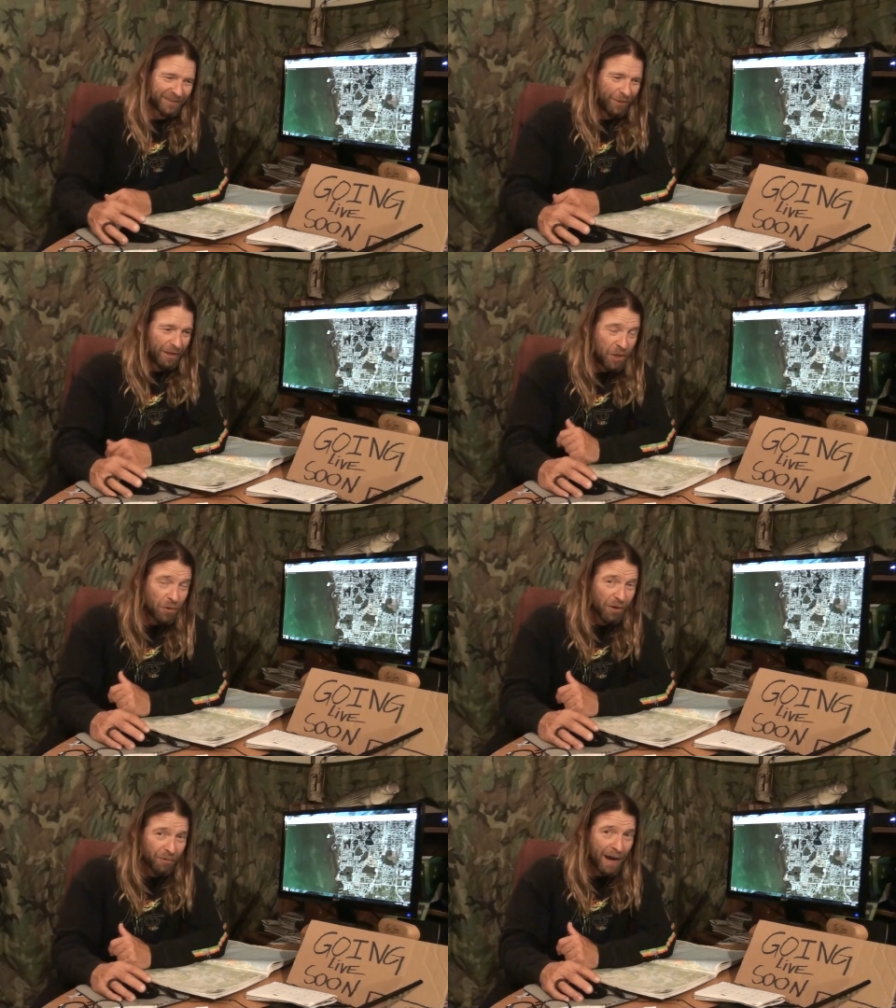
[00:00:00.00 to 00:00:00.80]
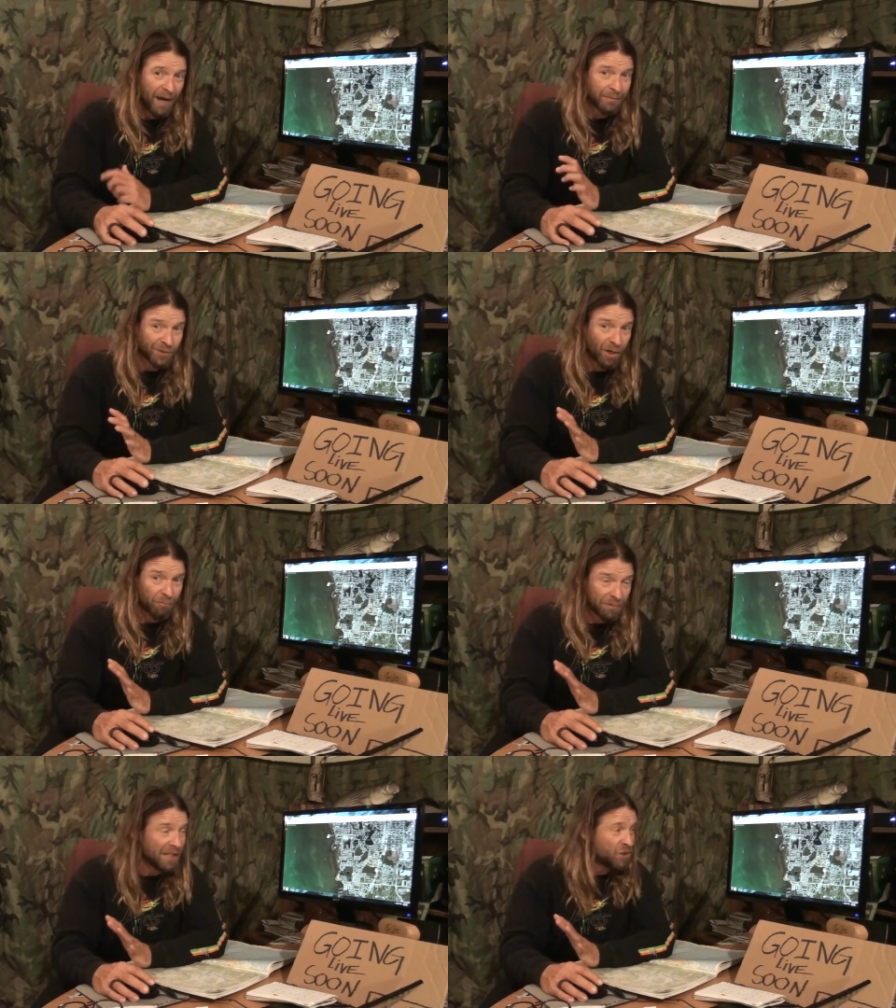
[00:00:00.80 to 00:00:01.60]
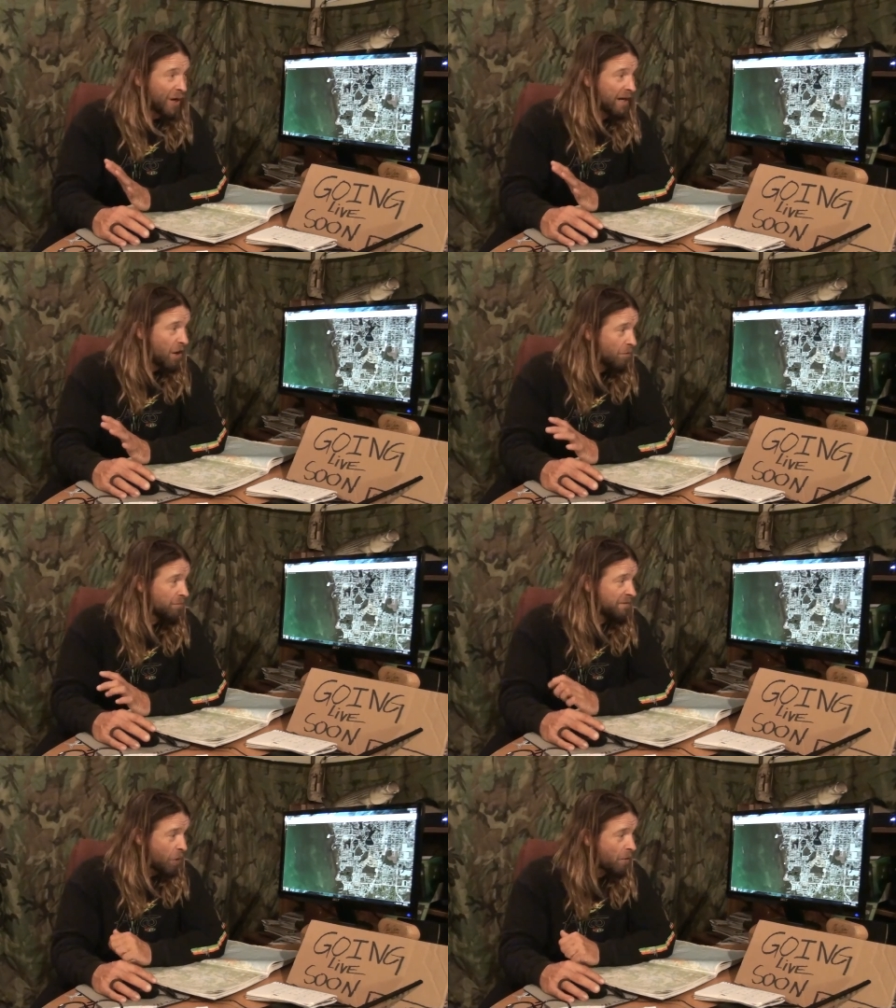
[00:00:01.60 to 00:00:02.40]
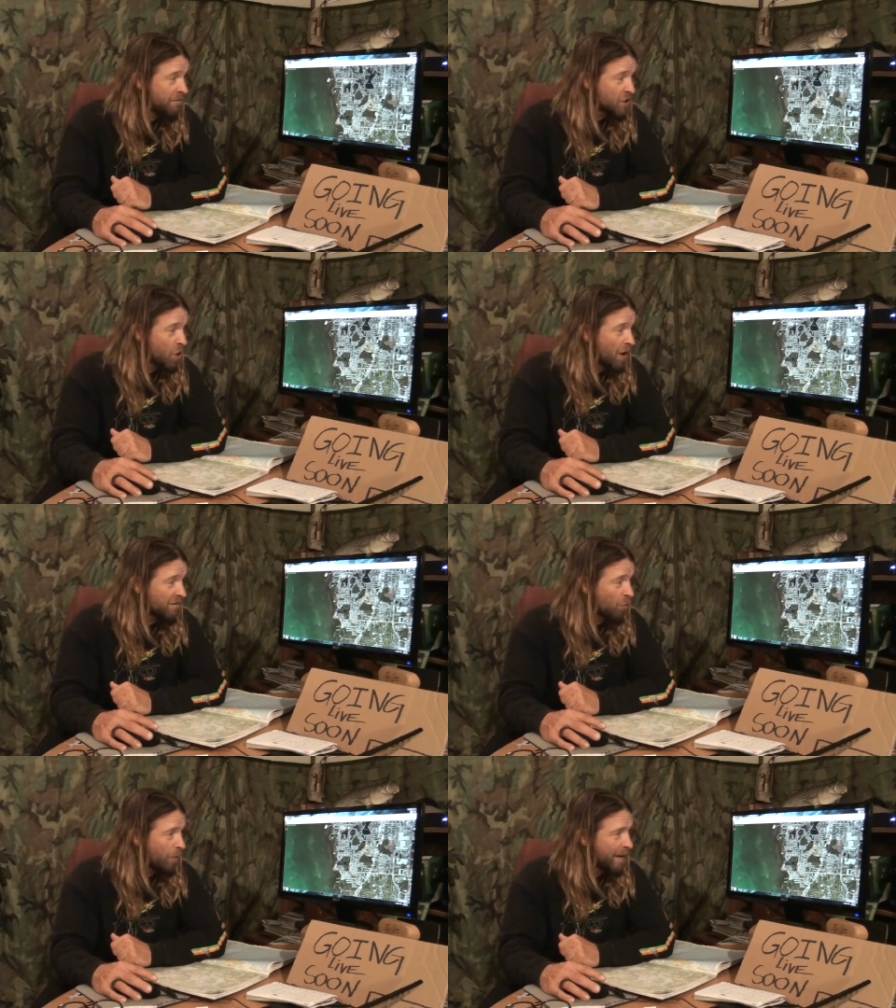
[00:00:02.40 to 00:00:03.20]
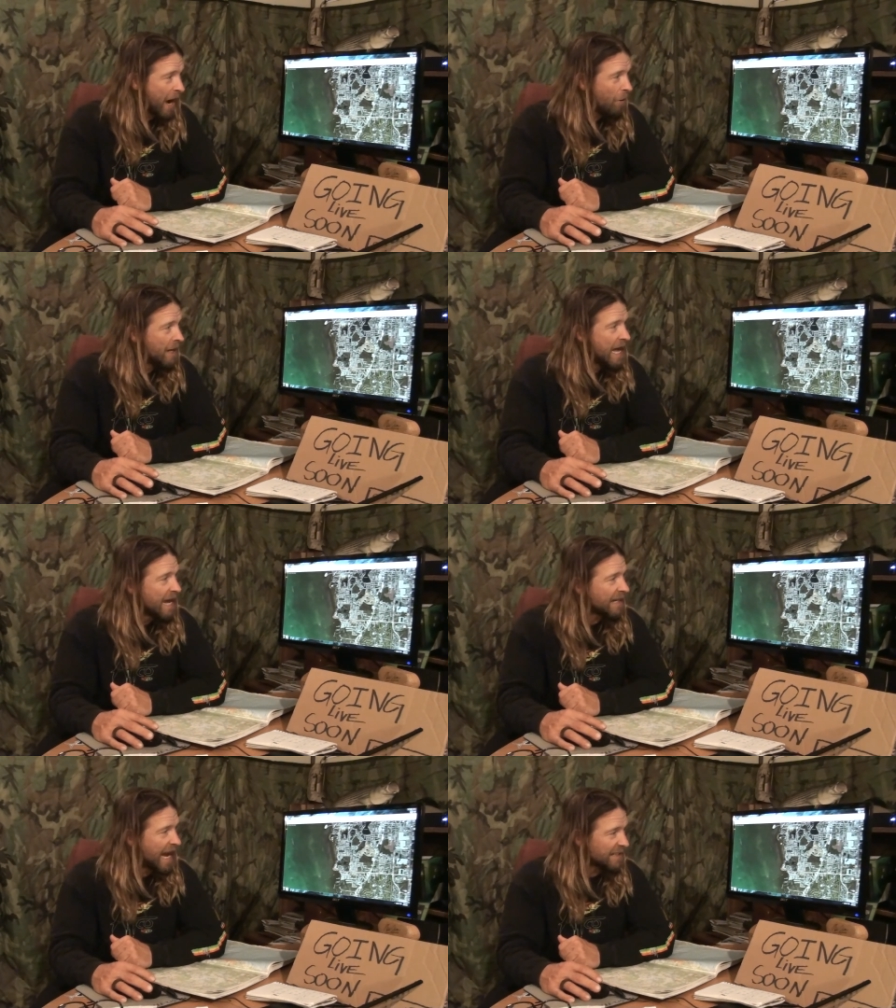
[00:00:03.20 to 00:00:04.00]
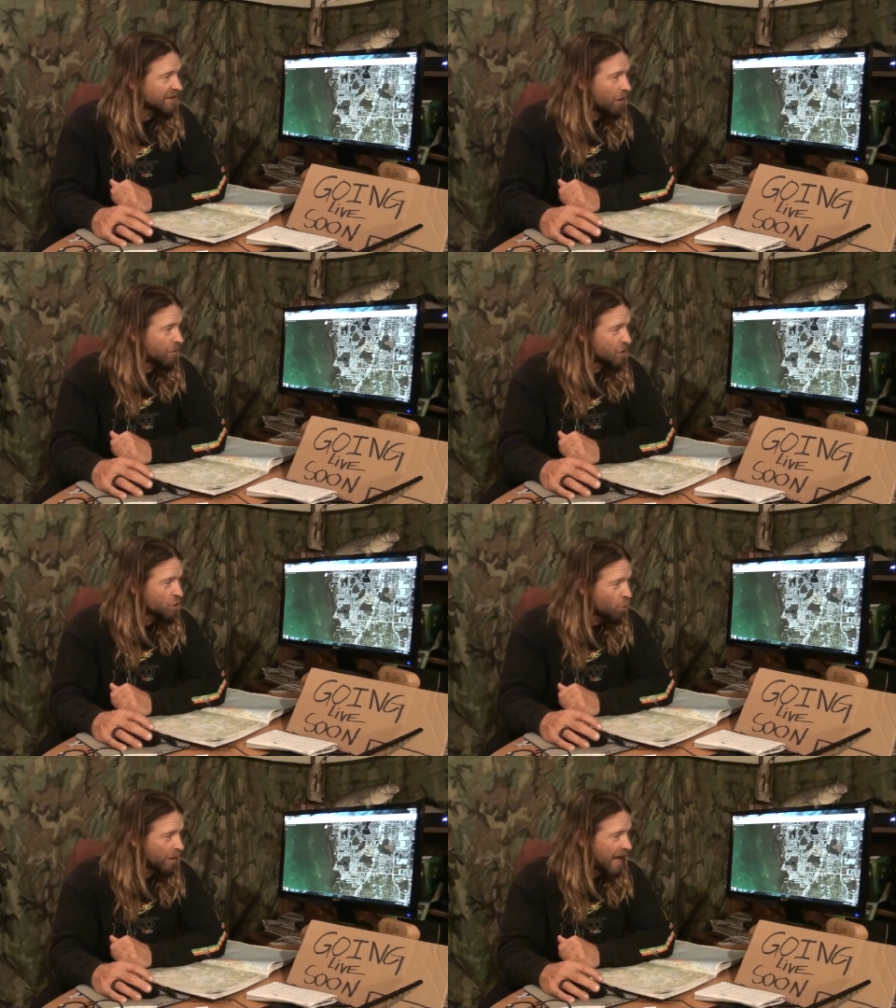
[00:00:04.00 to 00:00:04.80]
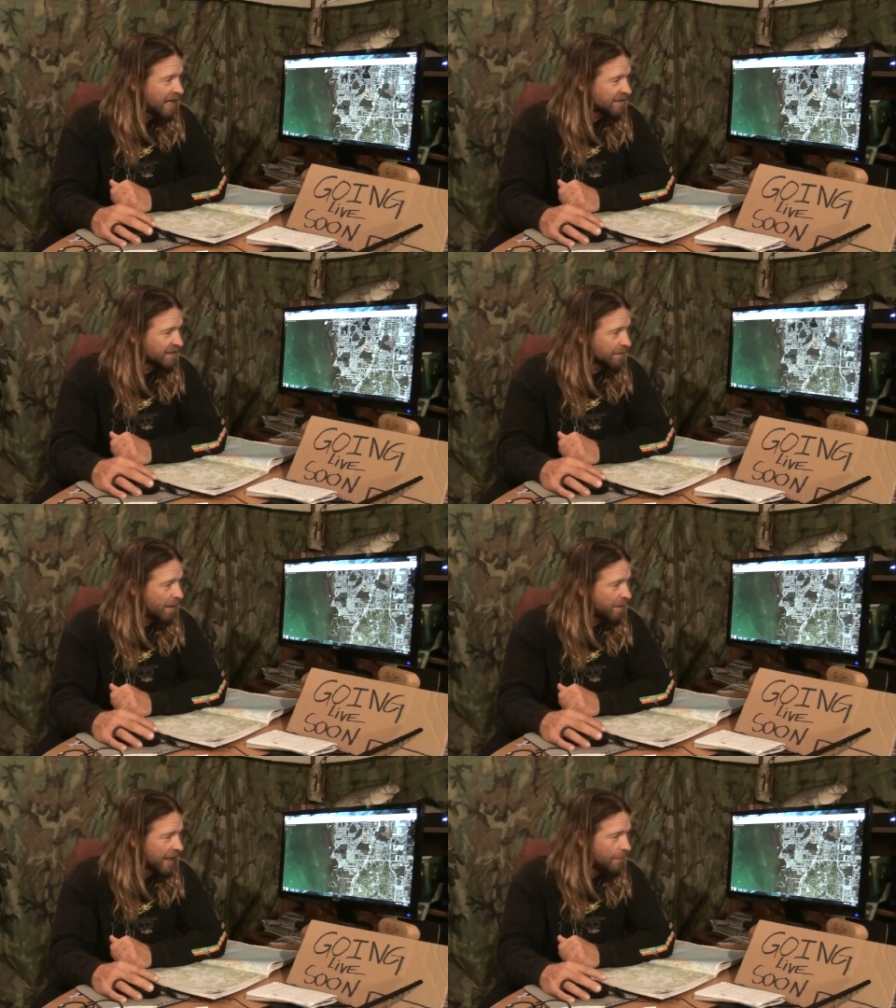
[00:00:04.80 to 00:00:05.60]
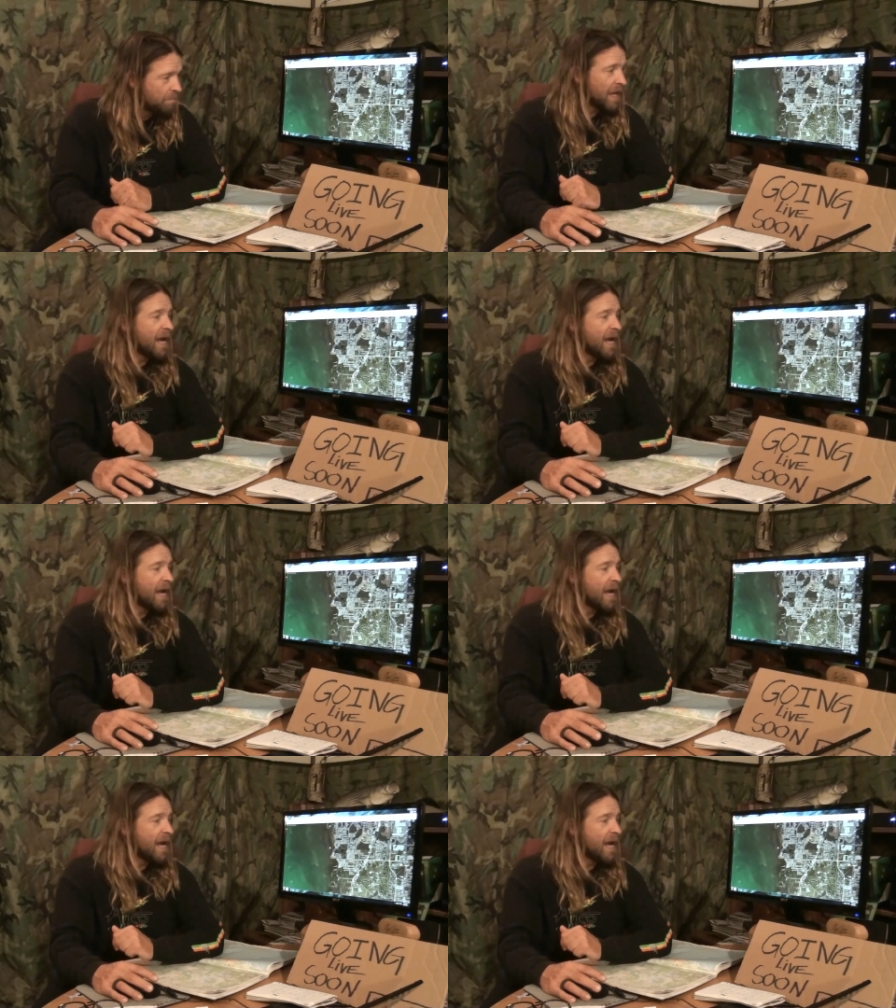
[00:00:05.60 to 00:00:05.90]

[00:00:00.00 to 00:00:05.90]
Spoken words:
So I know they're around. I'm starting to really trying to fish hard for them now, casting all these shorelines as I'm coming in.